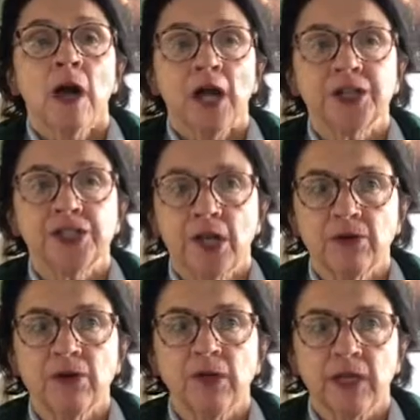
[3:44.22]
I
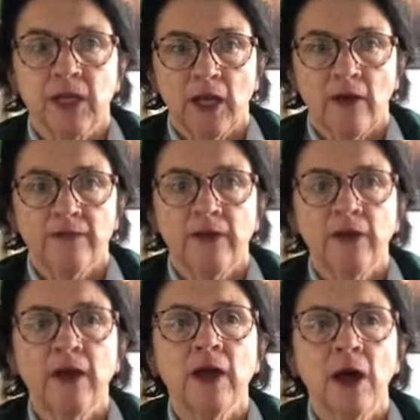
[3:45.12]
generally give
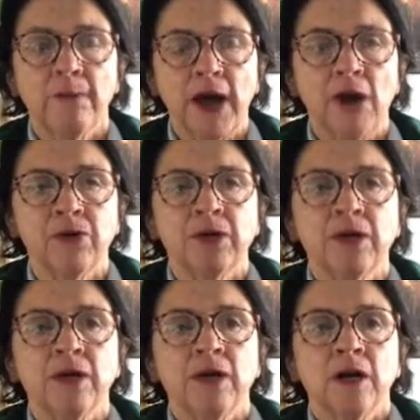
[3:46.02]
about
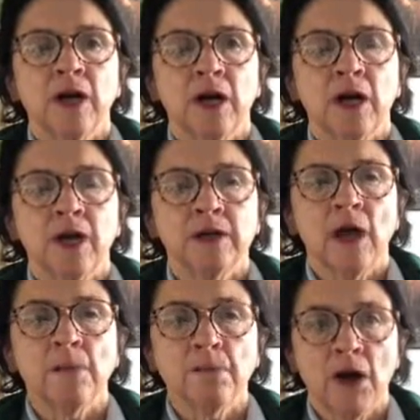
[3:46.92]

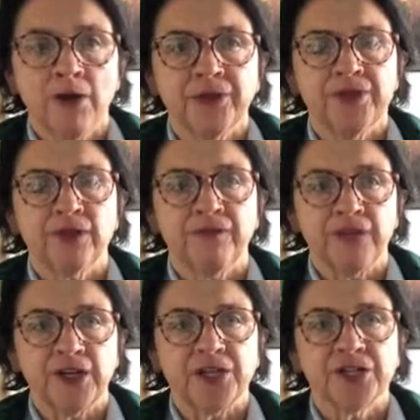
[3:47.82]
a month to
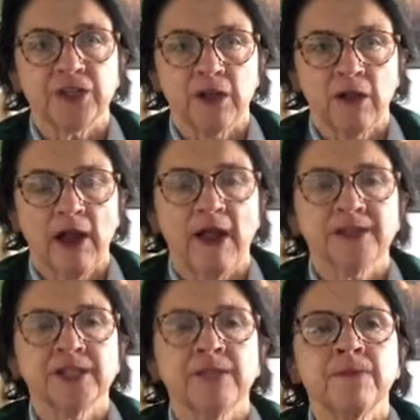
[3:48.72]
finish the
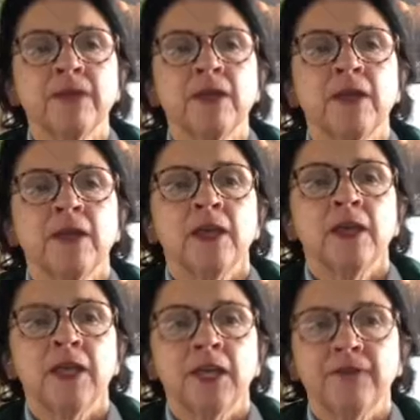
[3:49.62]
class.
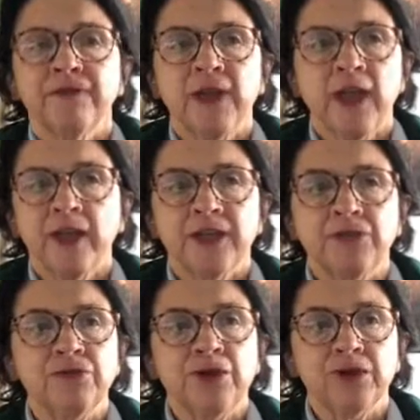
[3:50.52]
If
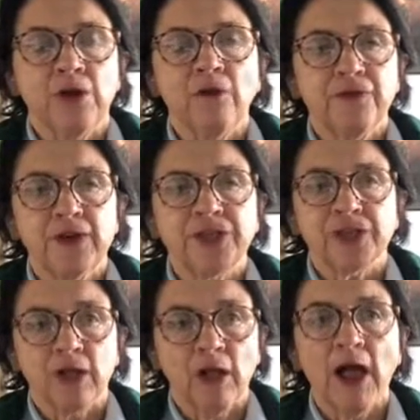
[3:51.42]
you don't
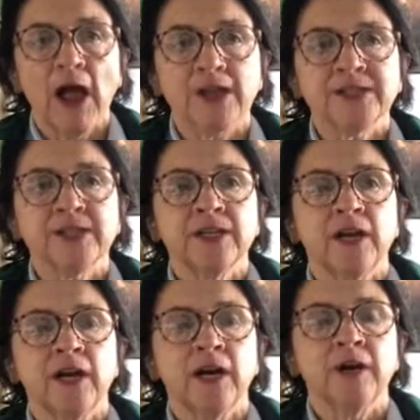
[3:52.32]
finish the class,
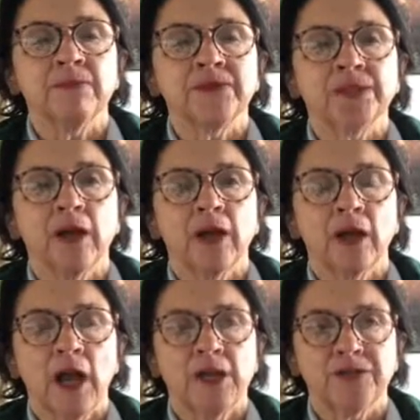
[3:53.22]

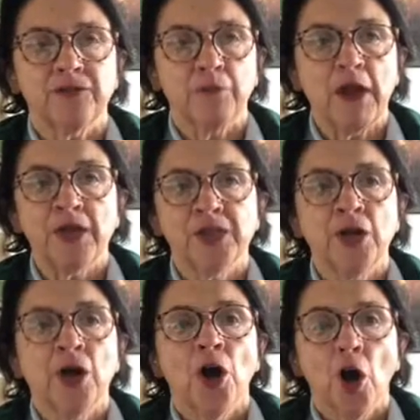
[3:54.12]
College of DuPage
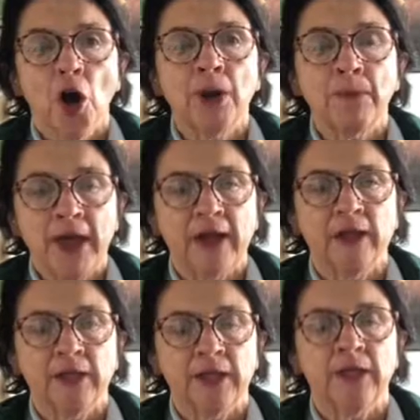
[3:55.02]

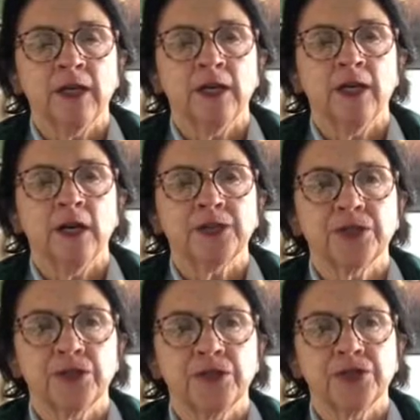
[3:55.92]
automatically
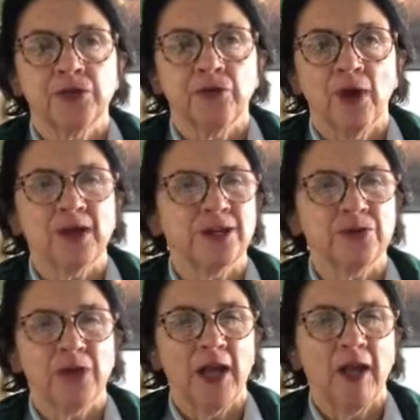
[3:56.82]
turns your grade
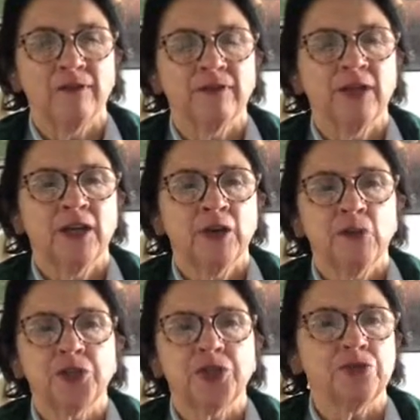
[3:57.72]
into an F,
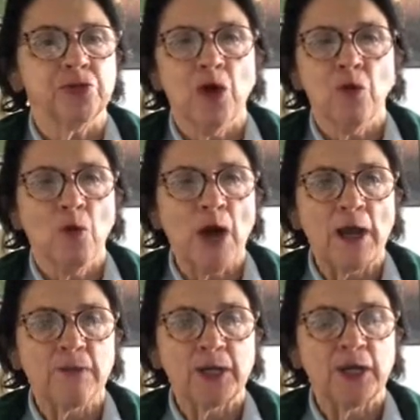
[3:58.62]
which you don't
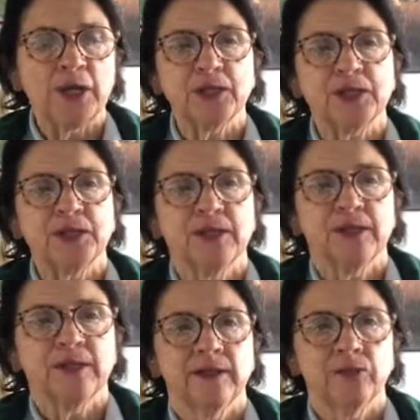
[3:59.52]
want because
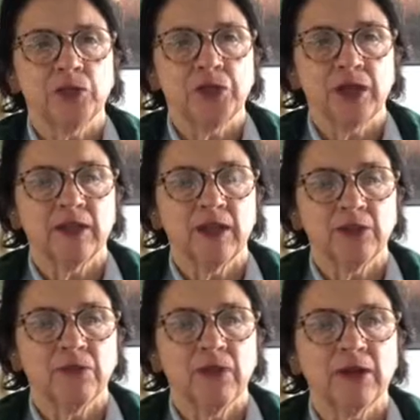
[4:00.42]
once you get that
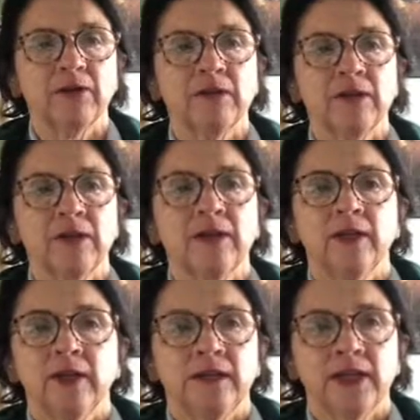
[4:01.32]
on your record,
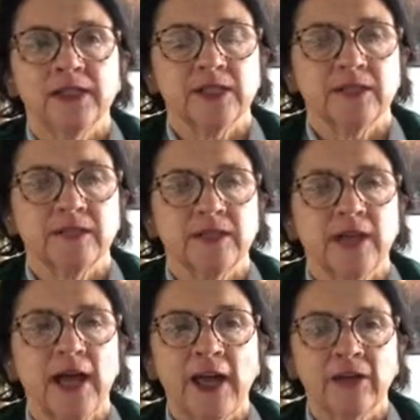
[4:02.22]
that's
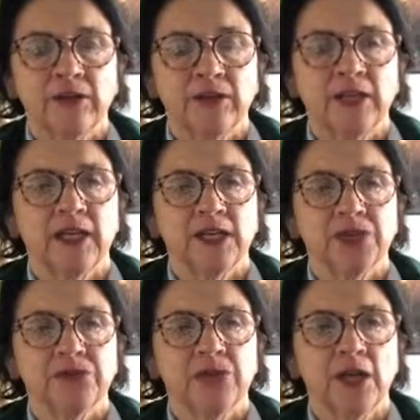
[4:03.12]
not a good thing,
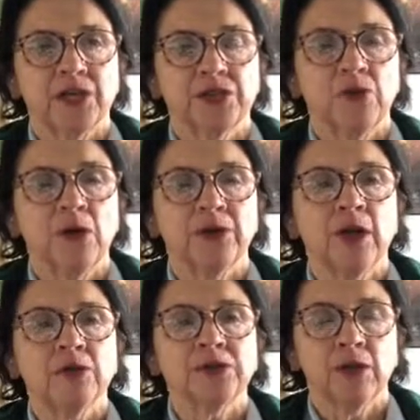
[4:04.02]
as you well
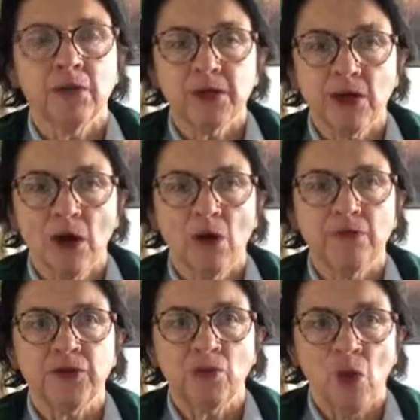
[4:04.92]
know. So let me know
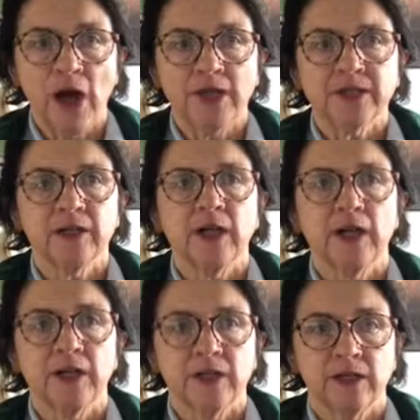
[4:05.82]
if you want
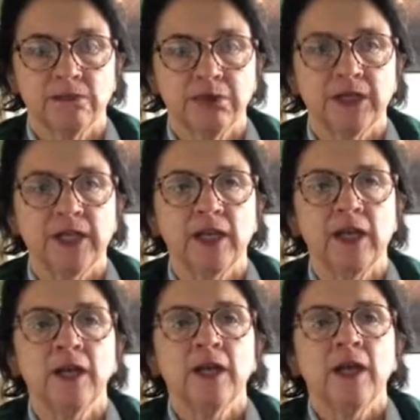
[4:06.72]
an incomplete,
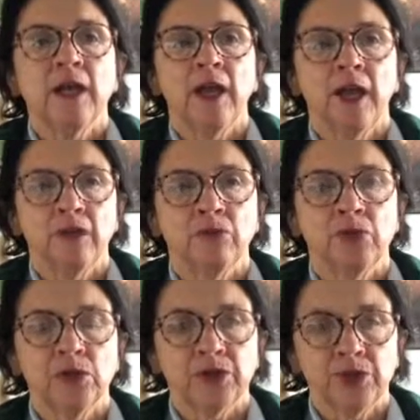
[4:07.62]
and
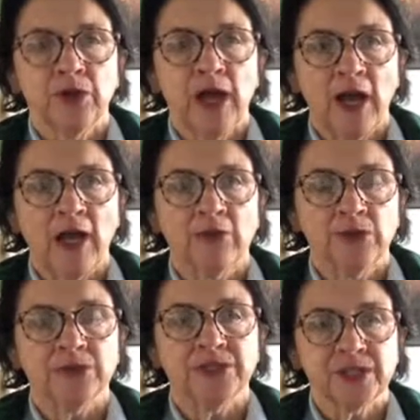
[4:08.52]
you and I
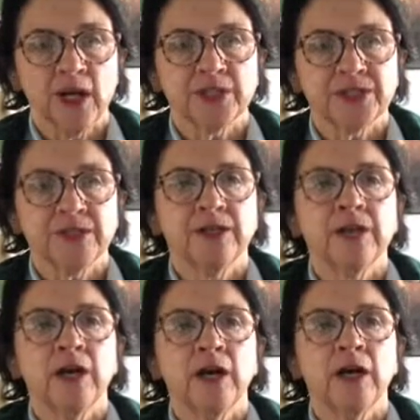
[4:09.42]
will discuss
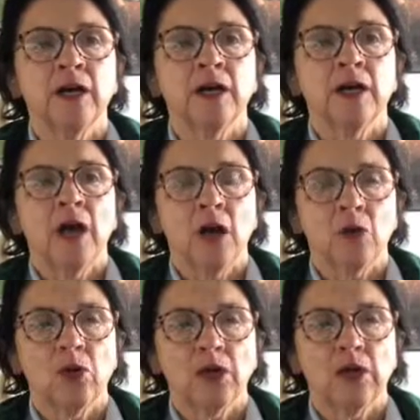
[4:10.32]

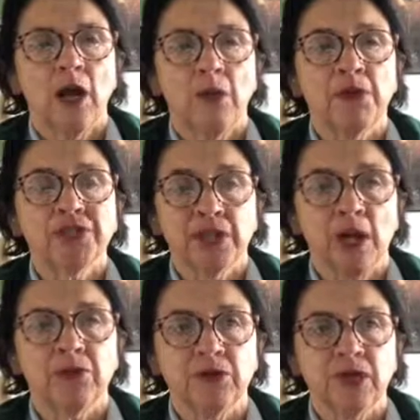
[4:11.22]
how much
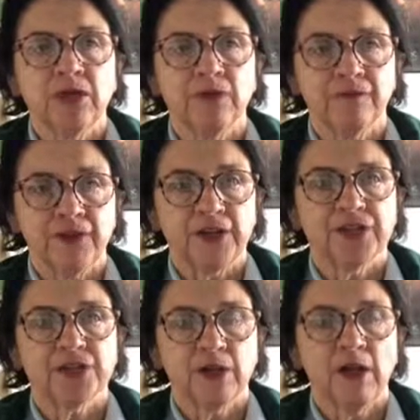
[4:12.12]
time you need to
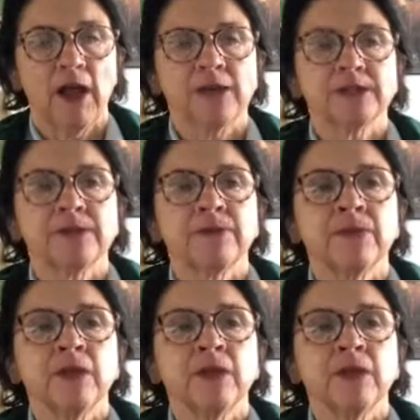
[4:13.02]
finish the class.